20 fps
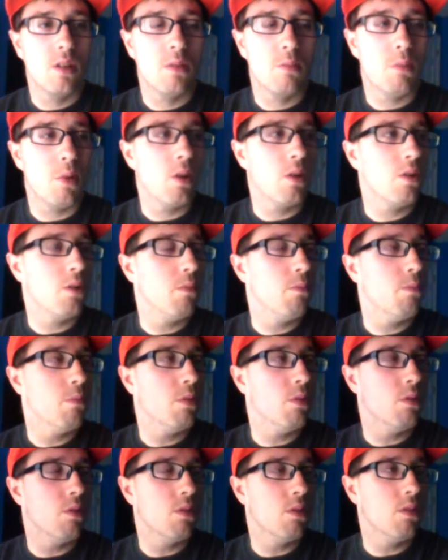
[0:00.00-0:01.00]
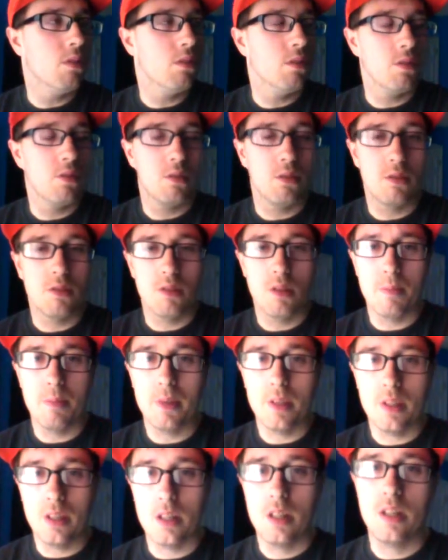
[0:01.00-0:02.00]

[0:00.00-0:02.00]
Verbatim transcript: Martin Brodeur or something